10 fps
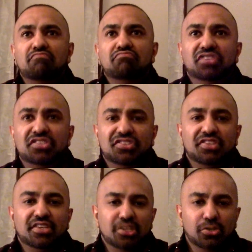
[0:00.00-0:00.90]
These are
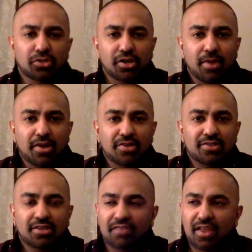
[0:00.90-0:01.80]
things that you learn about
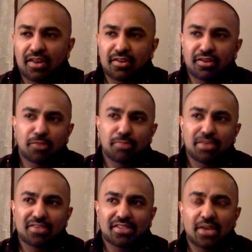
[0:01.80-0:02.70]
yourself. And
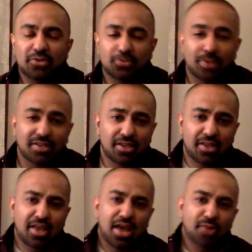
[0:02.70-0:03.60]
basically, I
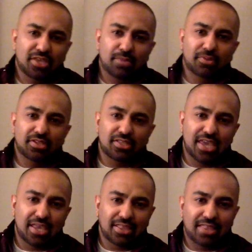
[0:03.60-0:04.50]
was able to
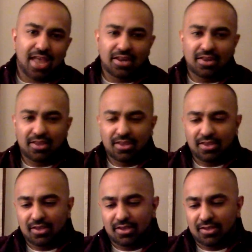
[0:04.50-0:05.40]
take
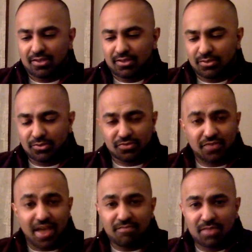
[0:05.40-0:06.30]
those
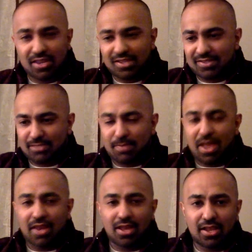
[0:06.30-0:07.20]
5 minutes,
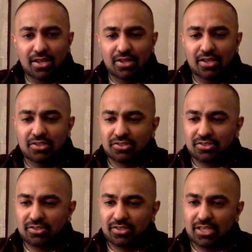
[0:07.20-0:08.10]
expand on it, and
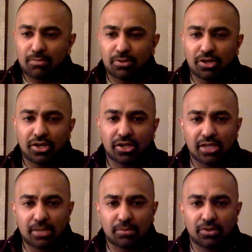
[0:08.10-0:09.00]
just keep learning.
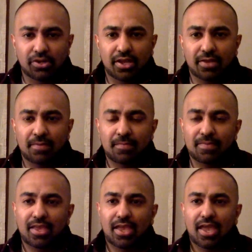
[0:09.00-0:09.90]

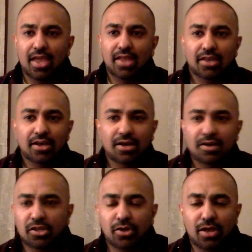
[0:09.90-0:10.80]
And
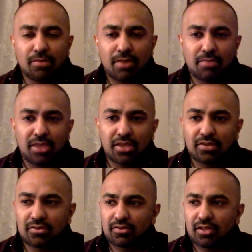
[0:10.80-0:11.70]
I made
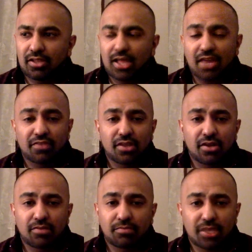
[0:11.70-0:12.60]
a lot of
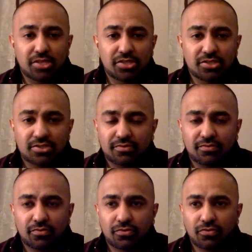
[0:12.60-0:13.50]
their pages
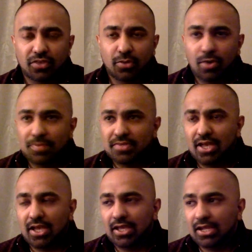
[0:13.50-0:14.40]
for their
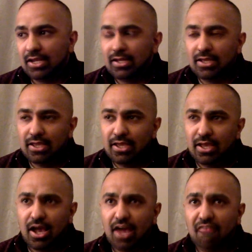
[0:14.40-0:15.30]
website, and
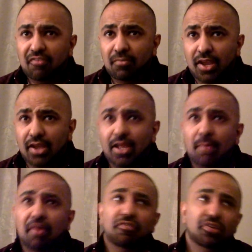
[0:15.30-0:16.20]
from there I got
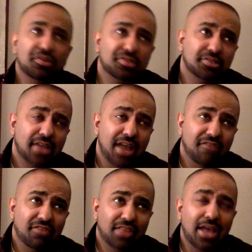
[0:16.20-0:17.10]
my first.
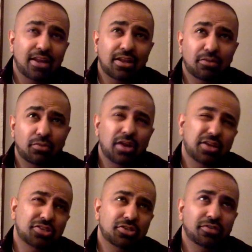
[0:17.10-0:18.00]
After that, I
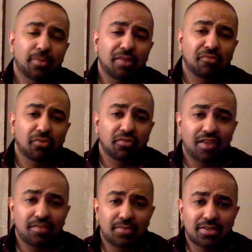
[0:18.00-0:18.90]
interned for about 4 or
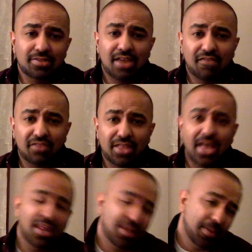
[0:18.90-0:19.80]
5 months. After
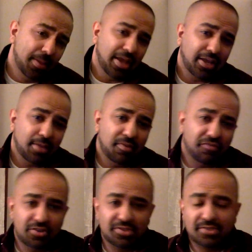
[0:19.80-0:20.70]
that, I got my
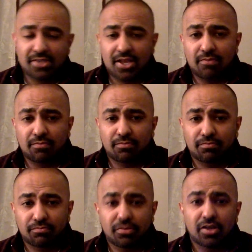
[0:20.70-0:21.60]
first
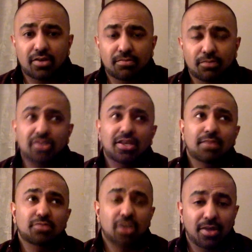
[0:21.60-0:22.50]

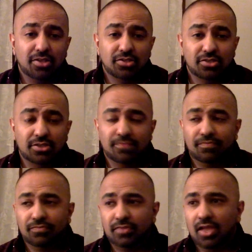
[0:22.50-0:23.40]
part-time job actually,
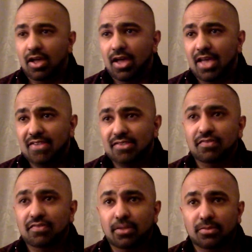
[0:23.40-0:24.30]
as a
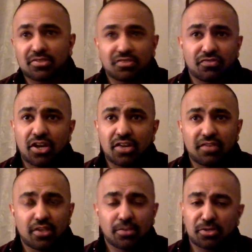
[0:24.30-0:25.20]
developer, as a front-end
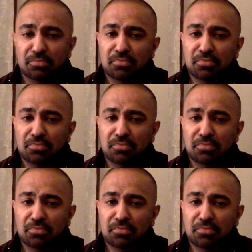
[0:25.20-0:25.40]
developer.